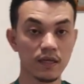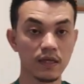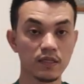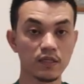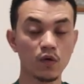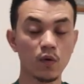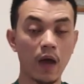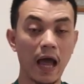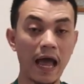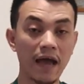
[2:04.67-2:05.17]

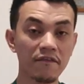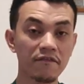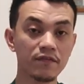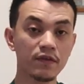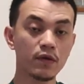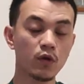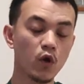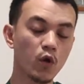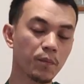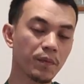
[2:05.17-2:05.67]
So after
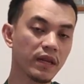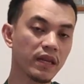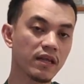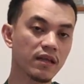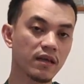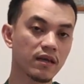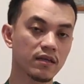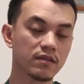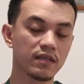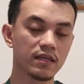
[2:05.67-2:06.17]

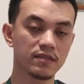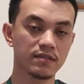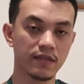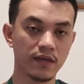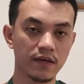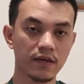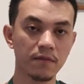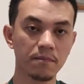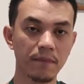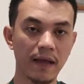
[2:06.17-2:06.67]
opening the
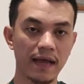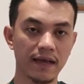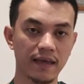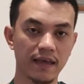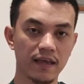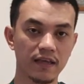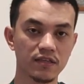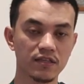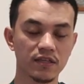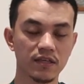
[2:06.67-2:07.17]
sterile
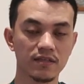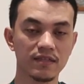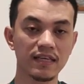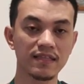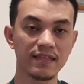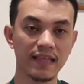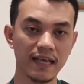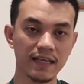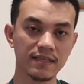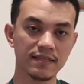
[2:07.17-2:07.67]
package, the
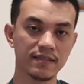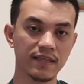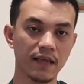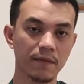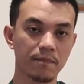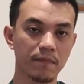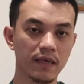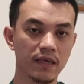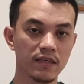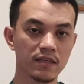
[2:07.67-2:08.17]
next
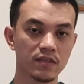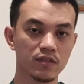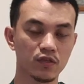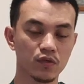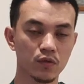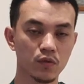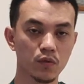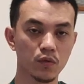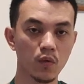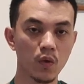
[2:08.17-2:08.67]
step is
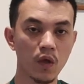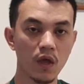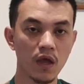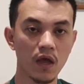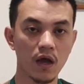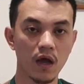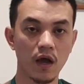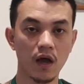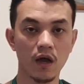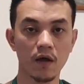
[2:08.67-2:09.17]
to
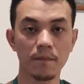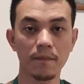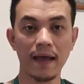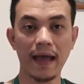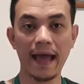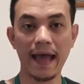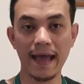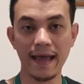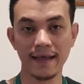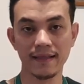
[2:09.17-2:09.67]

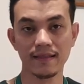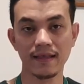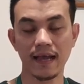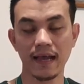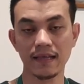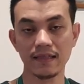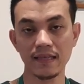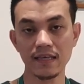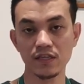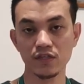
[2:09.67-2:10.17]
add
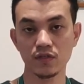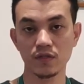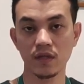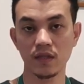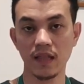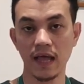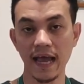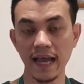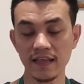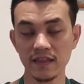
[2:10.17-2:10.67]

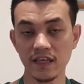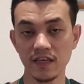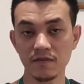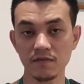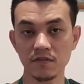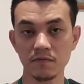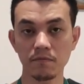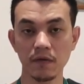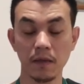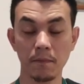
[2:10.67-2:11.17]
additional
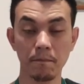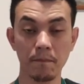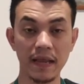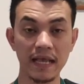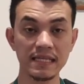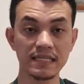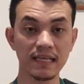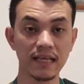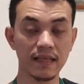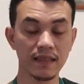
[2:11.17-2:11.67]
items by
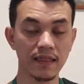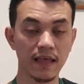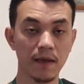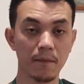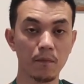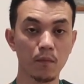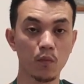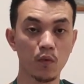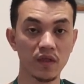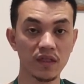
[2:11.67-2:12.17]
placing them
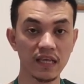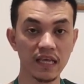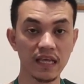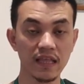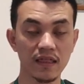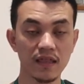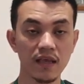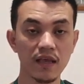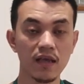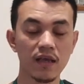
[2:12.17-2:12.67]

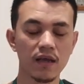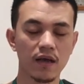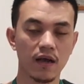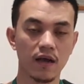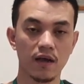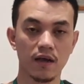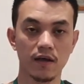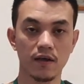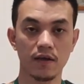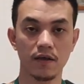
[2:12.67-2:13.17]
within
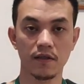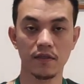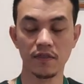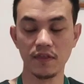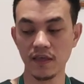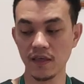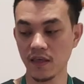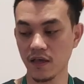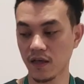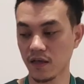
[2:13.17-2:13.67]

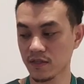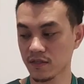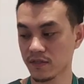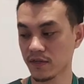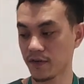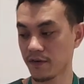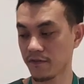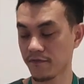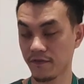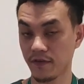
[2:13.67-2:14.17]
the
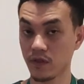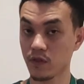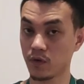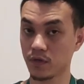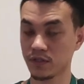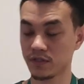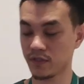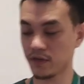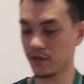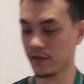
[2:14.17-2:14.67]
sterile field
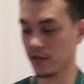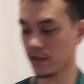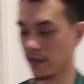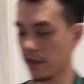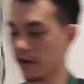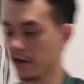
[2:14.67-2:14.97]
or sterile